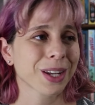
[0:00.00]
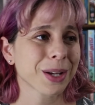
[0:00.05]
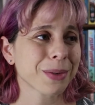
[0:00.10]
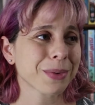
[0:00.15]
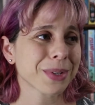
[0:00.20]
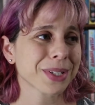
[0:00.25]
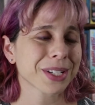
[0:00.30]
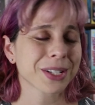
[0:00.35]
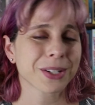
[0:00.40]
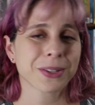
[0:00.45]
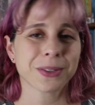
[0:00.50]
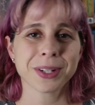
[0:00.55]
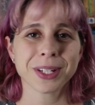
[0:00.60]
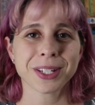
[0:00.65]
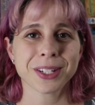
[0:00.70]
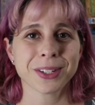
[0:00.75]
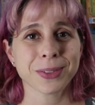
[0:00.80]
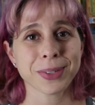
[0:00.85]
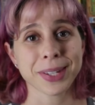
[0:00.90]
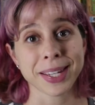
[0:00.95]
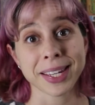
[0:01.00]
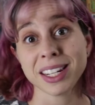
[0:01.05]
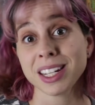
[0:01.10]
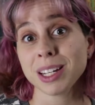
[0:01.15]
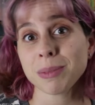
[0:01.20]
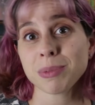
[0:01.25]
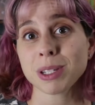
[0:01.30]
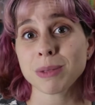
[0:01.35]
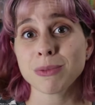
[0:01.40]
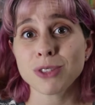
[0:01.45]
I wasn't going to heat
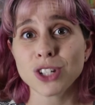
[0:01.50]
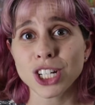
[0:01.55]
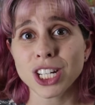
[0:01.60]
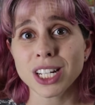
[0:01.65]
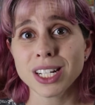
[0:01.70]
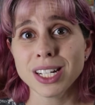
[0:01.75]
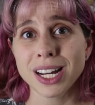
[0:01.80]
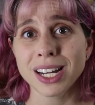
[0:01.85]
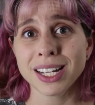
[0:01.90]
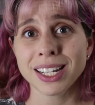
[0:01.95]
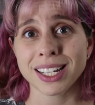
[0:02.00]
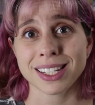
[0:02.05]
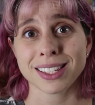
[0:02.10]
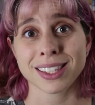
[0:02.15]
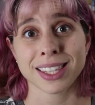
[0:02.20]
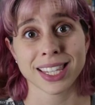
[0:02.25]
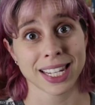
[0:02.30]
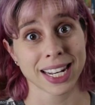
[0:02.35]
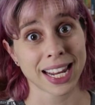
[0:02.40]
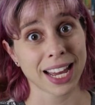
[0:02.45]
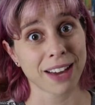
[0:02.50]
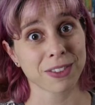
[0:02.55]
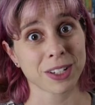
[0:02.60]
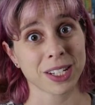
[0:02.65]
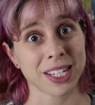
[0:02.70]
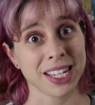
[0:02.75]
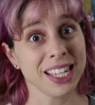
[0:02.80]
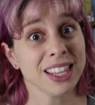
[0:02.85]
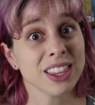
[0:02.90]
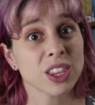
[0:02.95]
up some chicken nugget. They'd have
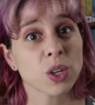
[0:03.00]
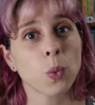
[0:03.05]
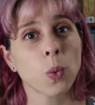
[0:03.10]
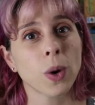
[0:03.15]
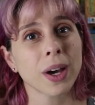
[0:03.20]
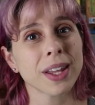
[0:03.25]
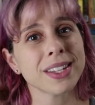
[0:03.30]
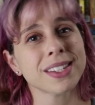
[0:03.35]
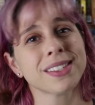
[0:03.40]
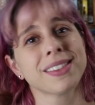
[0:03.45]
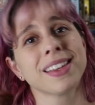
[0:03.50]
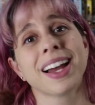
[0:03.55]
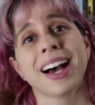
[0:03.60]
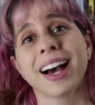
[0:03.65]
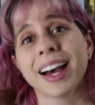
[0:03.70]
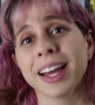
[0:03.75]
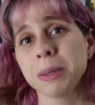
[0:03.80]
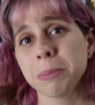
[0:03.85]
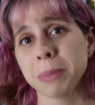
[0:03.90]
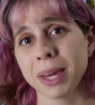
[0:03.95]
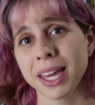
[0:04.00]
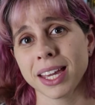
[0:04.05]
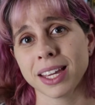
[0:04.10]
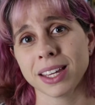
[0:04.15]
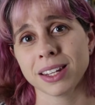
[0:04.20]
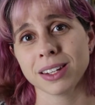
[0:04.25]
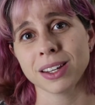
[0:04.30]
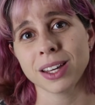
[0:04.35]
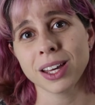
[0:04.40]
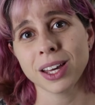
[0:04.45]
to eat the ones that I
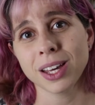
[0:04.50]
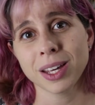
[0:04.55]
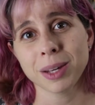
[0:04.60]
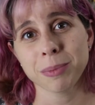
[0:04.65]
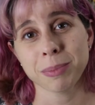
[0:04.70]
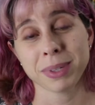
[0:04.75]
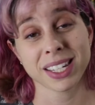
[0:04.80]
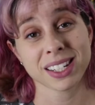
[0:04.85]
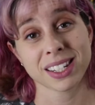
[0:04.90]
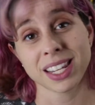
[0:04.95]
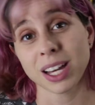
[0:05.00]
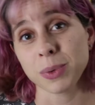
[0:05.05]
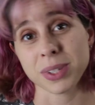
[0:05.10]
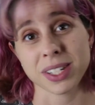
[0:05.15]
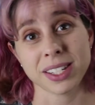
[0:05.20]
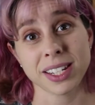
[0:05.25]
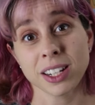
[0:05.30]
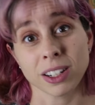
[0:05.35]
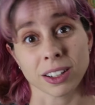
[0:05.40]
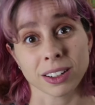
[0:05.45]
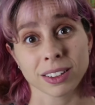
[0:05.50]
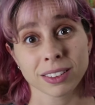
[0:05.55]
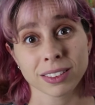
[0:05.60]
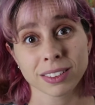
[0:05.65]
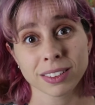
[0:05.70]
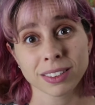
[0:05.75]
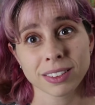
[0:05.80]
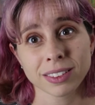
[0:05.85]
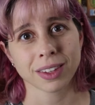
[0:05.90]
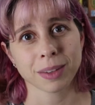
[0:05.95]
made because that was dinner.
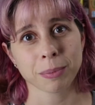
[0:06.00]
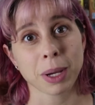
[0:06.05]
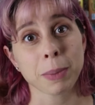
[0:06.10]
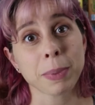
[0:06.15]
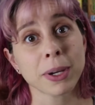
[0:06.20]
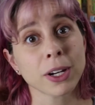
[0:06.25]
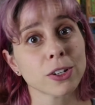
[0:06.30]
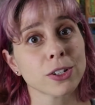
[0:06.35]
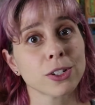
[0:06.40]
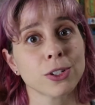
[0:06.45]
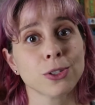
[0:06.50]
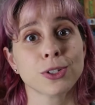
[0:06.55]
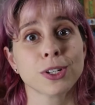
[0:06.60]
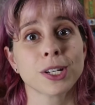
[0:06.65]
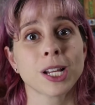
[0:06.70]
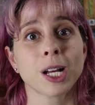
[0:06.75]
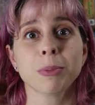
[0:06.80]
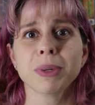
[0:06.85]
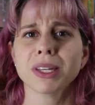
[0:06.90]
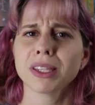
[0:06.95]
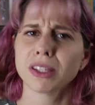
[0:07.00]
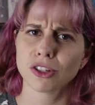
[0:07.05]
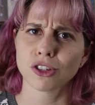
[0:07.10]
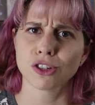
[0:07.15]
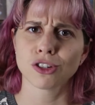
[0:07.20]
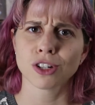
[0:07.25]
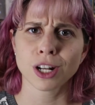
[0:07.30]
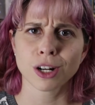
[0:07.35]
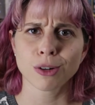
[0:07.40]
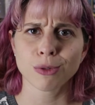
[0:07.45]
My parents used to tell me this
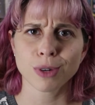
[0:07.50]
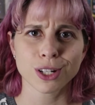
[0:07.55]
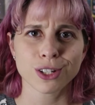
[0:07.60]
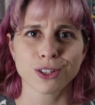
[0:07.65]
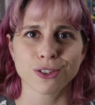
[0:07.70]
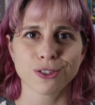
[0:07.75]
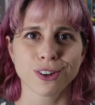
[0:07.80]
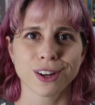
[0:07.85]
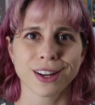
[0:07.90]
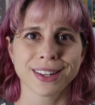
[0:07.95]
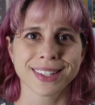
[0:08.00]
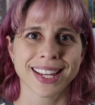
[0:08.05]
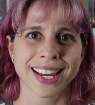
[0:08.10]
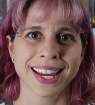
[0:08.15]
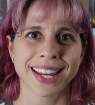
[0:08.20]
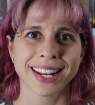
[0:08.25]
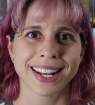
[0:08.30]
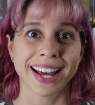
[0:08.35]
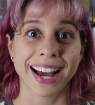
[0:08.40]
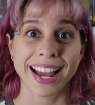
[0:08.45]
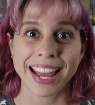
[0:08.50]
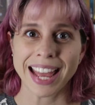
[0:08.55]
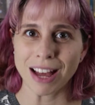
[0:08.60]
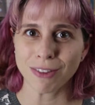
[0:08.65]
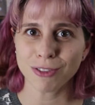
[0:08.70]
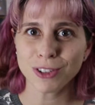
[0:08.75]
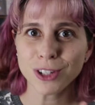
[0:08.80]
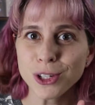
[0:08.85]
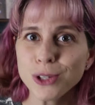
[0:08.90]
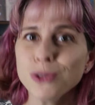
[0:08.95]
is not a restaurant, and I
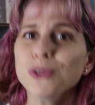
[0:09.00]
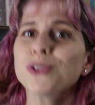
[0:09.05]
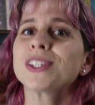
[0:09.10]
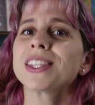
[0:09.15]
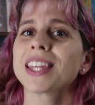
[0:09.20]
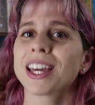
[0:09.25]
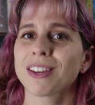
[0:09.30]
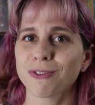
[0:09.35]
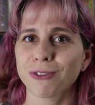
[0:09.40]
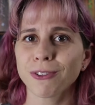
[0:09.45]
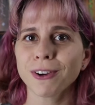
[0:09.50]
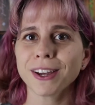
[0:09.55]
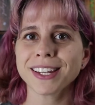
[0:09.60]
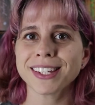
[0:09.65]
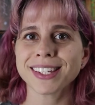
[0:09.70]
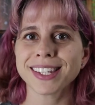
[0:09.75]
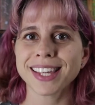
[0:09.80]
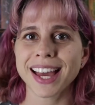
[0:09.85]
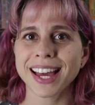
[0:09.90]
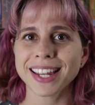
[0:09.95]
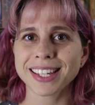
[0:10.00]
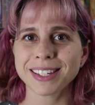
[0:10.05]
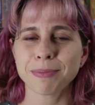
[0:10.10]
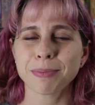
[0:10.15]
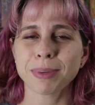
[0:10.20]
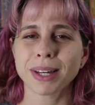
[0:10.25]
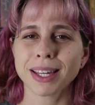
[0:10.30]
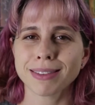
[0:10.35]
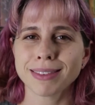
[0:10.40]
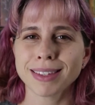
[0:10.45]
haven't used that phrase yet,
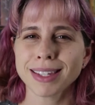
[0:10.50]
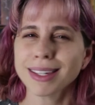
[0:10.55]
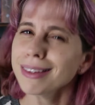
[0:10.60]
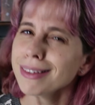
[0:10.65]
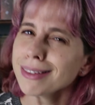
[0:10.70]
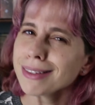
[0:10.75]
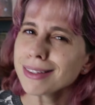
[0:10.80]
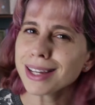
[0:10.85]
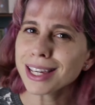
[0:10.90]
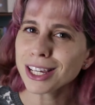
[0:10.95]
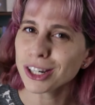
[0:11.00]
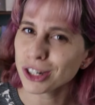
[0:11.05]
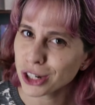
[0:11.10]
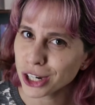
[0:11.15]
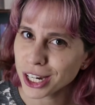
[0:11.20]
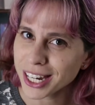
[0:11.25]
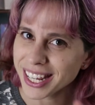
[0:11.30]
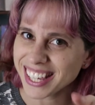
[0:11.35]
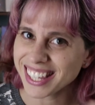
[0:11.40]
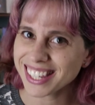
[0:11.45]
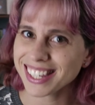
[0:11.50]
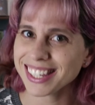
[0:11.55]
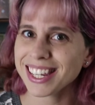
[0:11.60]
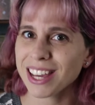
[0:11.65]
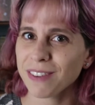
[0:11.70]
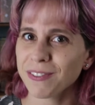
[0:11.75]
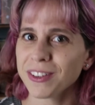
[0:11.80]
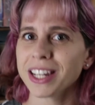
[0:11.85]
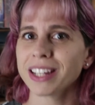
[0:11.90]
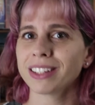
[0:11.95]
but the intonation is
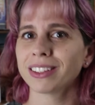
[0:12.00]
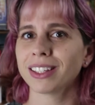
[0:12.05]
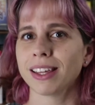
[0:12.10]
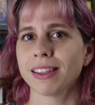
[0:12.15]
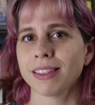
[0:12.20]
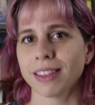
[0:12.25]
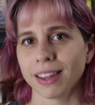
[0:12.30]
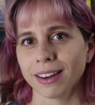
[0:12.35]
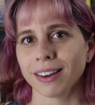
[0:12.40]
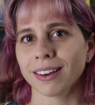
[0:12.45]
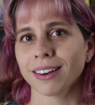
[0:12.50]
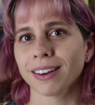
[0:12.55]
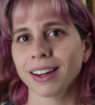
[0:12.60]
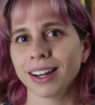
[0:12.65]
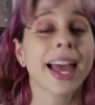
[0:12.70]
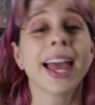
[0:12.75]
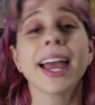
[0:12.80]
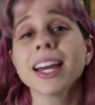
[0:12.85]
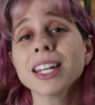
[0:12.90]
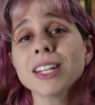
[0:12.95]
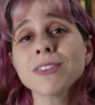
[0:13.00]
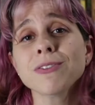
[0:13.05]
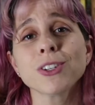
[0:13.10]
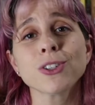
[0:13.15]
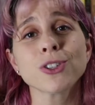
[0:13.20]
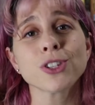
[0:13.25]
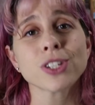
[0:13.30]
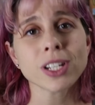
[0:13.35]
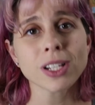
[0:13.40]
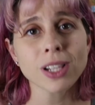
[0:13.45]
definitely there. And if
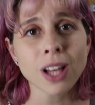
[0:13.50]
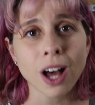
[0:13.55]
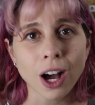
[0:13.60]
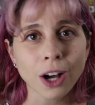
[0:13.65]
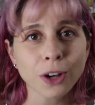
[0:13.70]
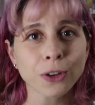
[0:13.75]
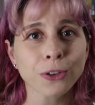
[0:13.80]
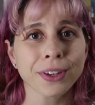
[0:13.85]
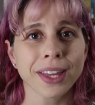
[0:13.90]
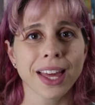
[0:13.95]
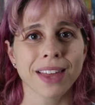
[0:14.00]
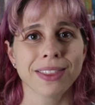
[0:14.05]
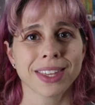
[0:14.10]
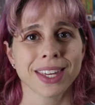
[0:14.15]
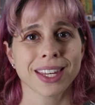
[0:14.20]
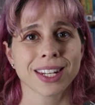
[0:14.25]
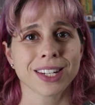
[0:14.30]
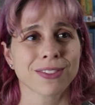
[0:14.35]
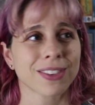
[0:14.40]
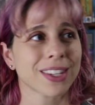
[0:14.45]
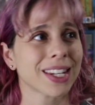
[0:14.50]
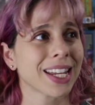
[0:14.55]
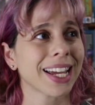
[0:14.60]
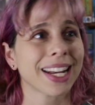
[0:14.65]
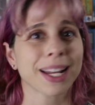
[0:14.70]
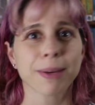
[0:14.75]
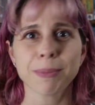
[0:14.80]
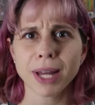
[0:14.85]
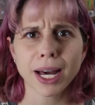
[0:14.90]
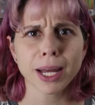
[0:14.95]
they're still hungry at the end of the
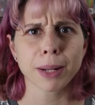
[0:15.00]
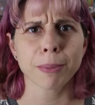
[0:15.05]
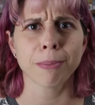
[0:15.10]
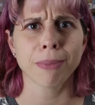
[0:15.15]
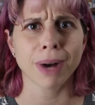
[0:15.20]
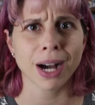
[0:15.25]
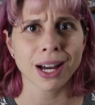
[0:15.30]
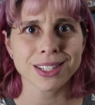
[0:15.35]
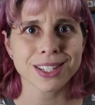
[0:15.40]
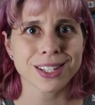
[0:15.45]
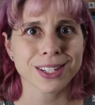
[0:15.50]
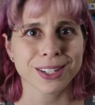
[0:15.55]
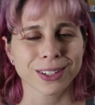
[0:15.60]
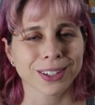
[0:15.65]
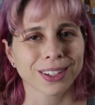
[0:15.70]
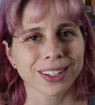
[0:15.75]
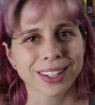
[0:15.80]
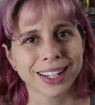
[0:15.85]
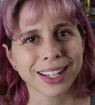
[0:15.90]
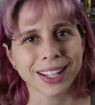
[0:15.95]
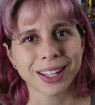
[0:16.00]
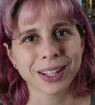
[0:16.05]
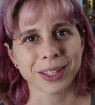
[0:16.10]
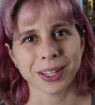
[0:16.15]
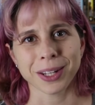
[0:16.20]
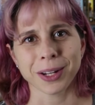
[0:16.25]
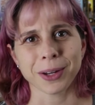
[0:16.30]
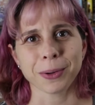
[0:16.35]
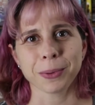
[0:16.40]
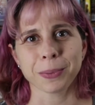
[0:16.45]
night, I'm not a monster.
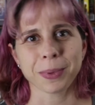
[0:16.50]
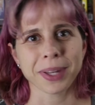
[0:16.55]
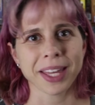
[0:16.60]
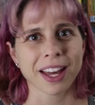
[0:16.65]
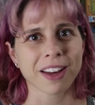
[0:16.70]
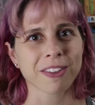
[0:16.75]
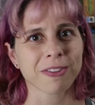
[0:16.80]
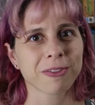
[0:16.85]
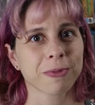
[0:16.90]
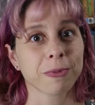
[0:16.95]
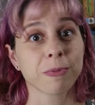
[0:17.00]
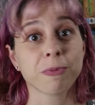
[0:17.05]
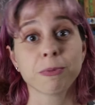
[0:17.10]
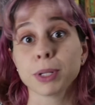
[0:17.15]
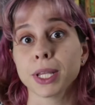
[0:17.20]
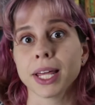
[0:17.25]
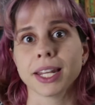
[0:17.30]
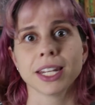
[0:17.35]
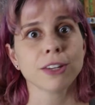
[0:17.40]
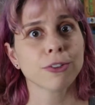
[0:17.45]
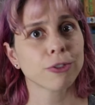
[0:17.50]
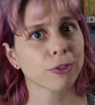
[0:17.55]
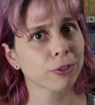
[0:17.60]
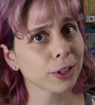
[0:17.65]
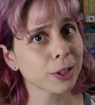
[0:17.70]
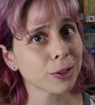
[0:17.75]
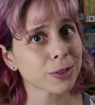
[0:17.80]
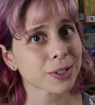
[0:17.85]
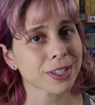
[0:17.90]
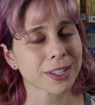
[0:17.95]
You know, we have plenty of
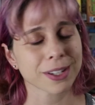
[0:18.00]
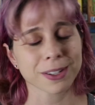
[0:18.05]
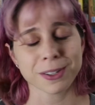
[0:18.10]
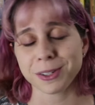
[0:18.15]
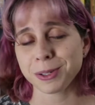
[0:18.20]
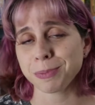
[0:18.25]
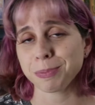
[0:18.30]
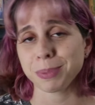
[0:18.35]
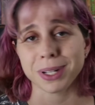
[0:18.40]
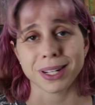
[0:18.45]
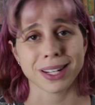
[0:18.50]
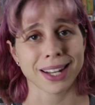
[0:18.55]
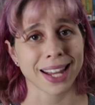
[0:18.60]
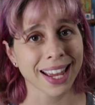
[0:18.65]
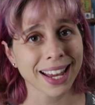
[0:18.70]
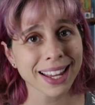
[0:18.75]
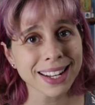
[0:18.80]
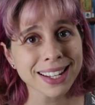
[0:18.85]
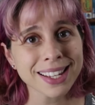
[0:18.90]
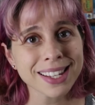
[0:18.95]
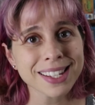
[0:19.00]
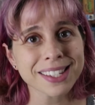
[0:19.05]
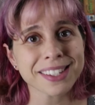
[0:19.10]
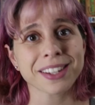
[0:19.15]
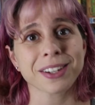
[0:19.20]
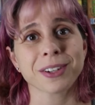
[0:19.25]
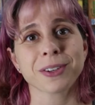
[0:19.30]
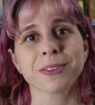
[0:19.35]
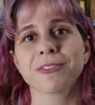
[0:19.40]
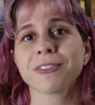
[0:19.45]
fruit. There's bananas
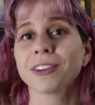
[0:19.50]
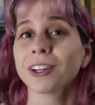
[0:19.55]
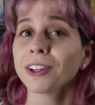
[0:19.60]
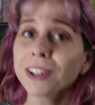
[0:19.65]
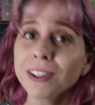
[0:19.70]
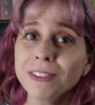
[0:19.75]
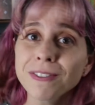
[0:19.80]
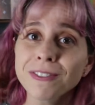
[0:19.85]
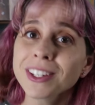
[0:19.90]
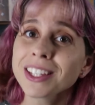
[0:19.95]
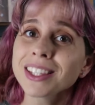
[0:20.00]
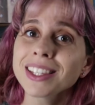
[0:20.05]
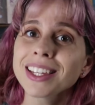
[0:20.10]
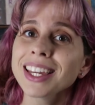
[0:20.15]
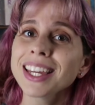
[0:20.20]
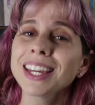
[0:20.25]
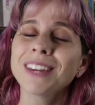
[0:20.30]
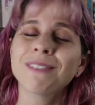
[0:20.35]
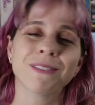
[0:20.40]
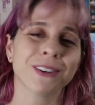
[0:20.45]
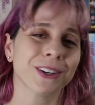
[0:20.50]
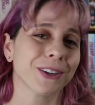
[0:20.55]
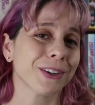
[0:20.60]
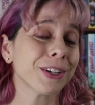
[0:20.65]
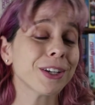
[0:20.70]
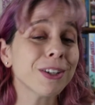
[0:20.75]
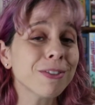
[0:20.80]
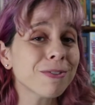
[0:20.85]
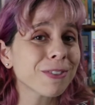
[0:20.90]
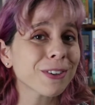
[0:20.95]
that are very filling and
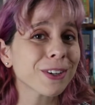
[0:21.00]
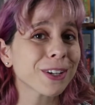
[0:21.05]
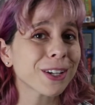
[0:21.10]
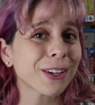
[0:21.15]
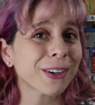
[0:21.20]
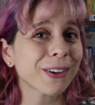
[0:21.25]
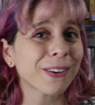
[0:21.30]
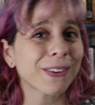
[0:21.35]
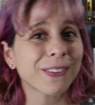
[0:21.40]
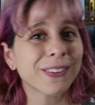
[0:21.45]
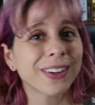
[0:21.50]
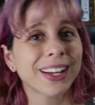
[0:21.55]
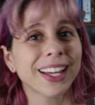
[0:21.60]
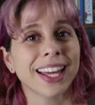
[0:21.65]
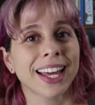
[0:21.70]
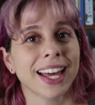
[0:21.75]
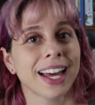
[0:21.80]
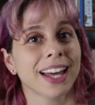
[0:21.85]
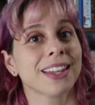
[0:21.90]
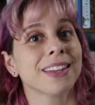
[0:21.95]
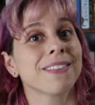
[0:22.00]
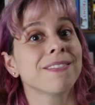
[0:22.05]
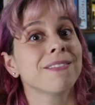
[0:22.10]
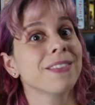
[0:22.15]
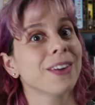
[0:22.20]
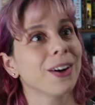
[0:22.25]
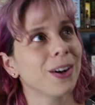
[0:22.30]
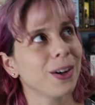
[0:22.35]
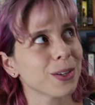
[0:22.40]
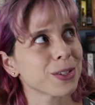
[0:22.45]
very good for you,
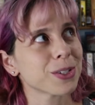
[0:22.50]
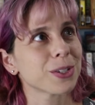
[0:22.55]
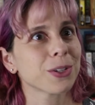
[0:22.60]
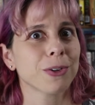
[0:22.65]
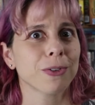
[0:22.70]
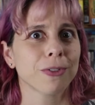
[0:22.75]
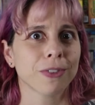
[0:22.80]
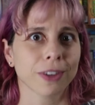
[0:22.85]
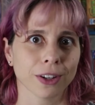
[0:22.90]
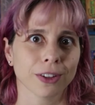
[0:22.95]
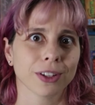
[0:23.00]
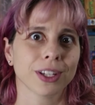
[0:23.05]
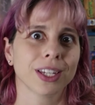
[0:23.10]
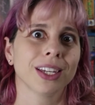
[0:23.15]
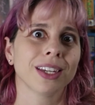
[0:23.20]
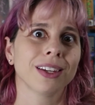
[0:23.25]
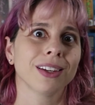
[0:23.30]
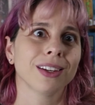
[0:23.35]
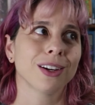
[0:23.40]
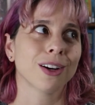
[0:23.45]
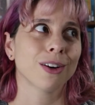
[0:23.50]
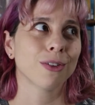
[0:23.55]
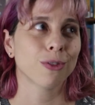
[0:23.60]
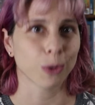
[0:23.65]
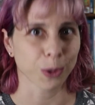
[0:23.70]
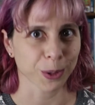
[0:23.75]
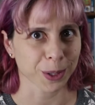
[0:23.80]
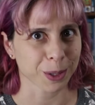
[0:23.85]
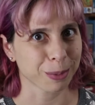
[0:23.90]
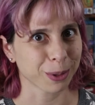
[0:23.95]
and also very
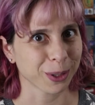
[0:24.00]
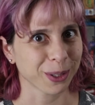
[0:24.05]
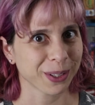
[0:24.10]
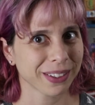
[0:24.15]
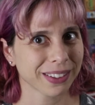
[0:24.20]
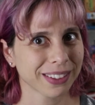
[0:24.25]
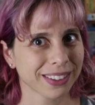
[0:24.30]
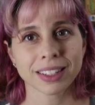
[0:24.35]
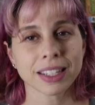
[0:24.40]
affordable.